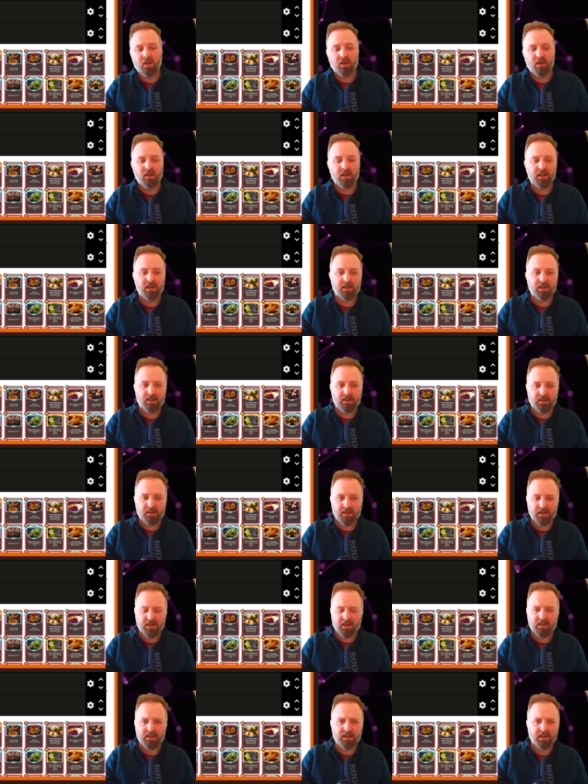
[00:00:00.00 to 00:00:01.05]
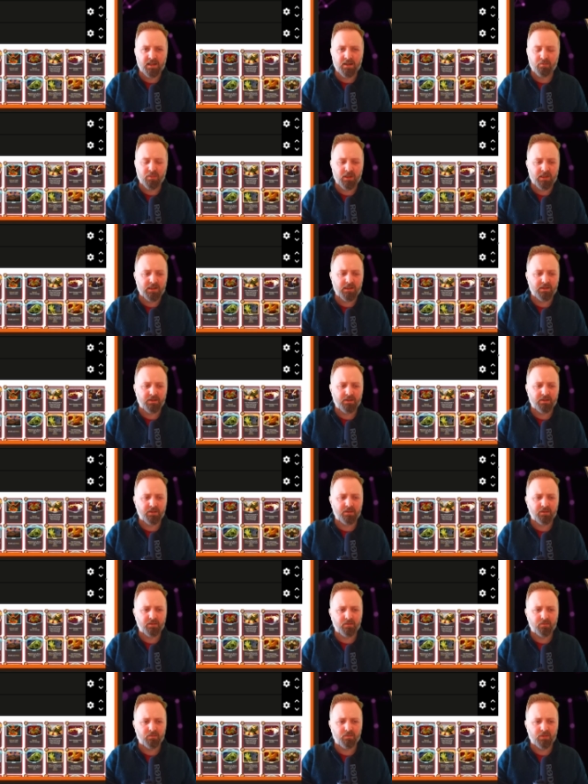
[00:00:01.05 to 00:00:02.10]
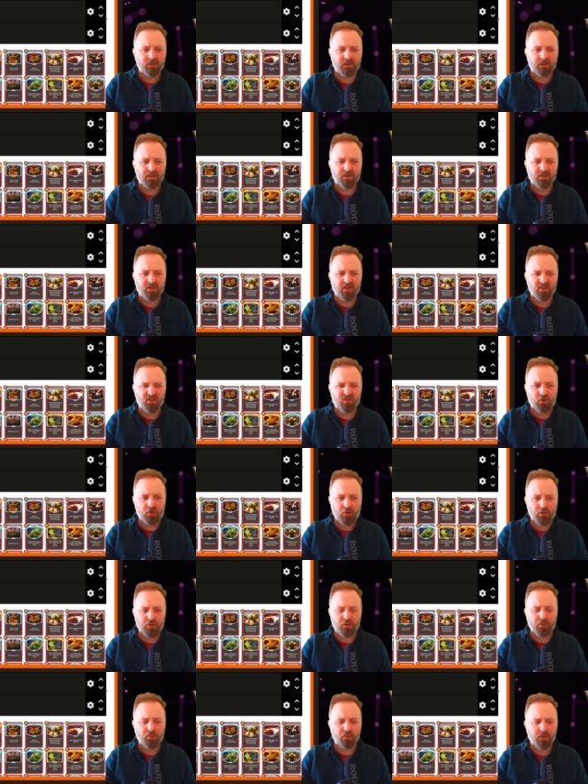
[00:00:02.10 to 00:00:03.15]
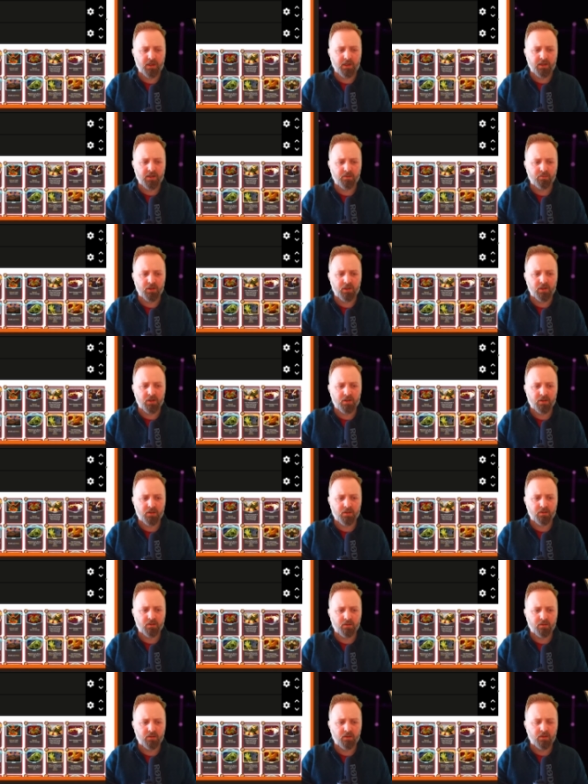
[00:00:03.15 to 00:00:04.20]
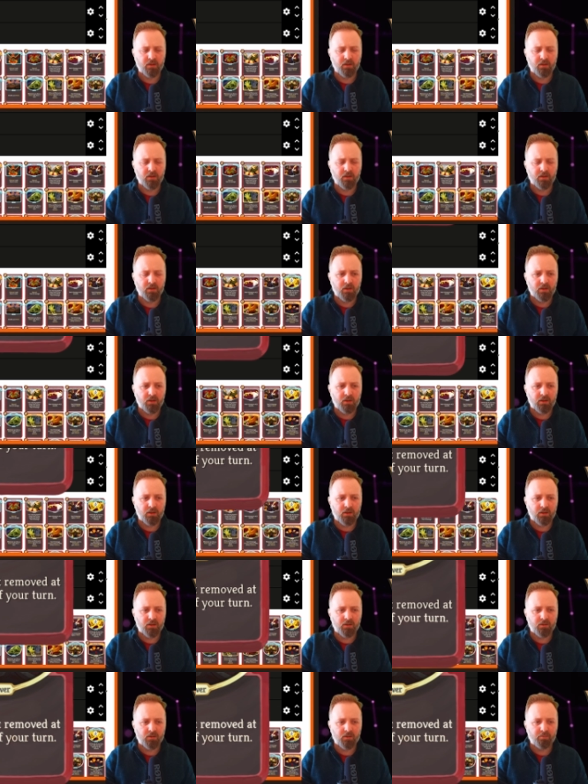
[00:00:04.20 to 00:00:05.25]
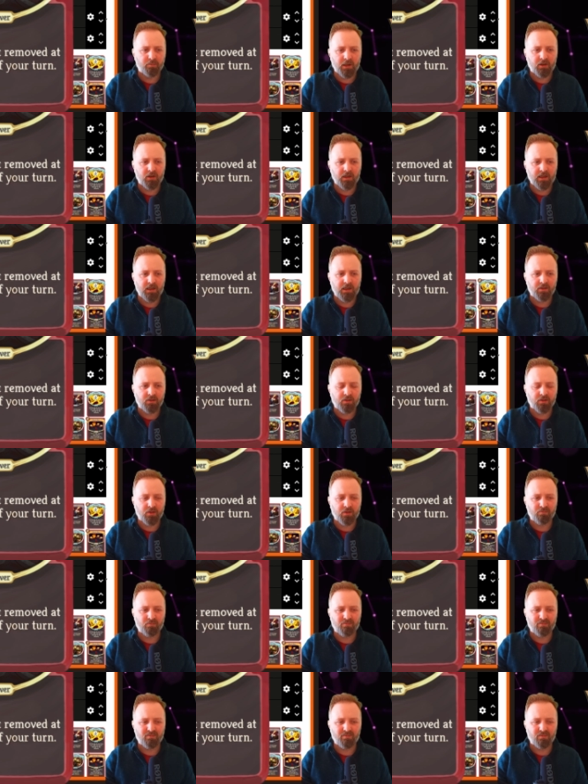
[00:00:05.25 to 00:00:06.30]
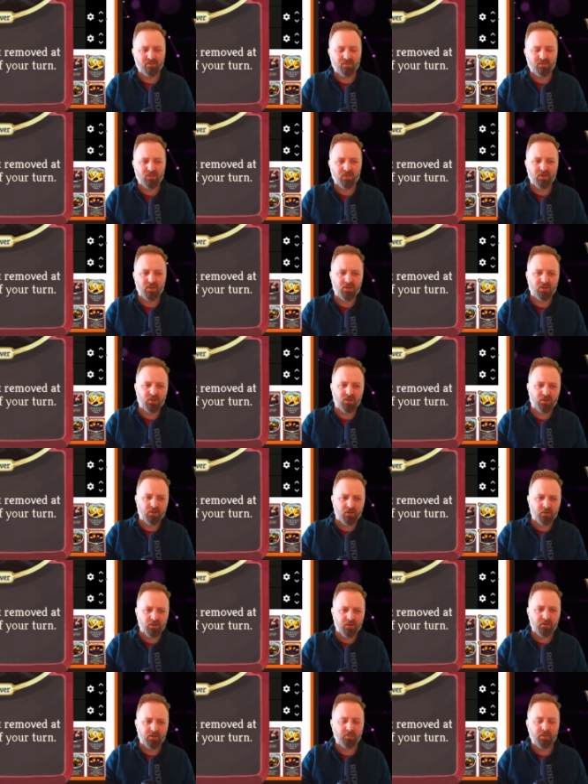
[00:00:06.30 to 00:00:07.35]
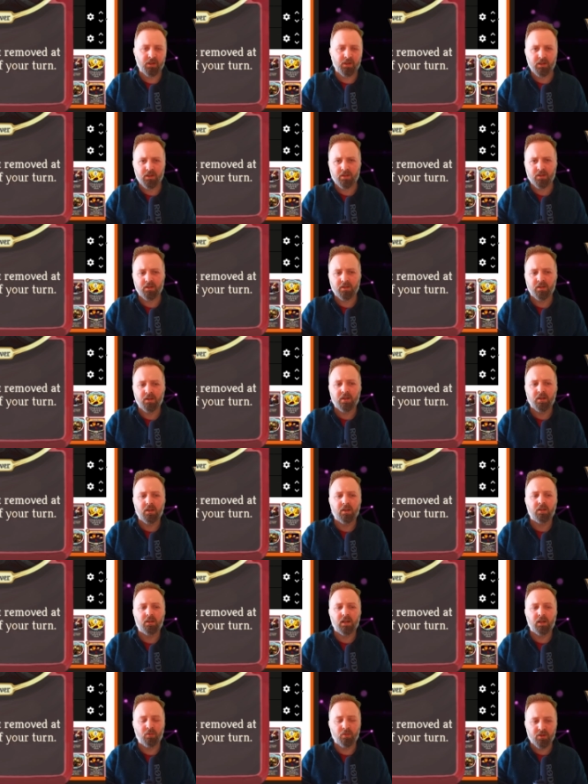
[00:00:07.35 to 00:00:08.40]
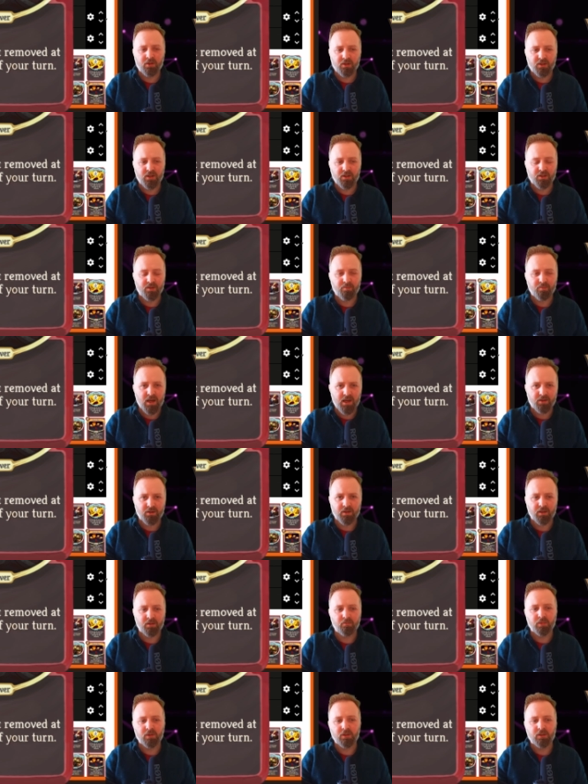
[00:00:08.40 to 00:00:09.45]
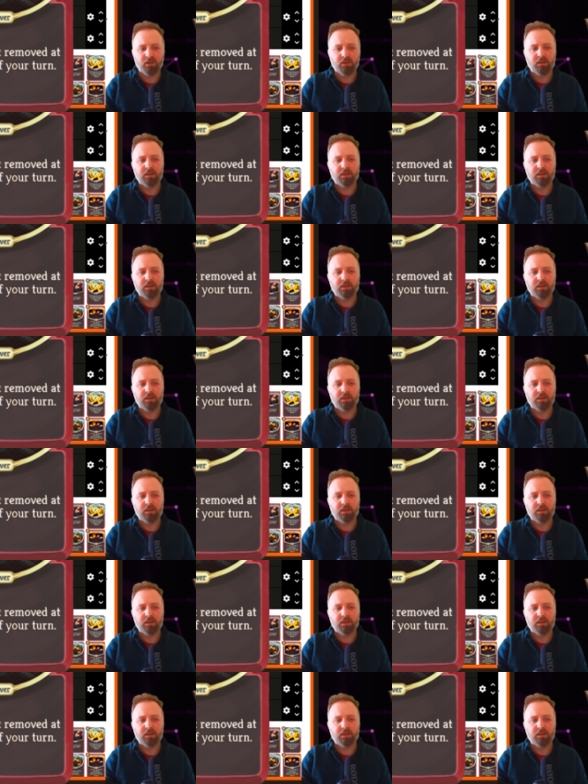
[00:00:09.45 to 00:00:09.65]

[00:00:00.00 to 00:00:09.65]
it can get bad, but I'd say it's just okay at best. Barricade is a solid pick. I wouldn't say it's amazing, but